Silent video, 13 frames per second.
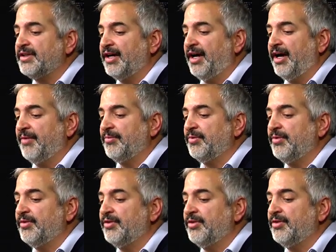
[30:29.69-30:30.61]

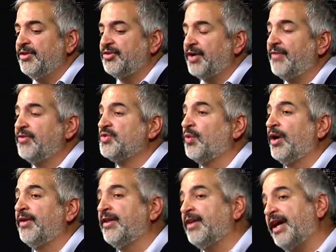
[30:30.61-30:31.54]

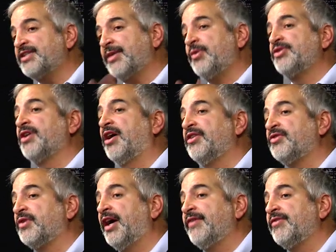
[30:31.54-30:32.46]
The last time we saw the
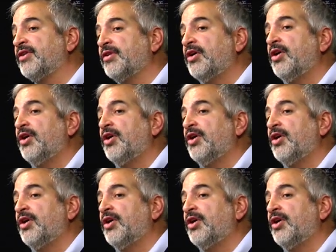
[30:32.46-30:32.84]
driver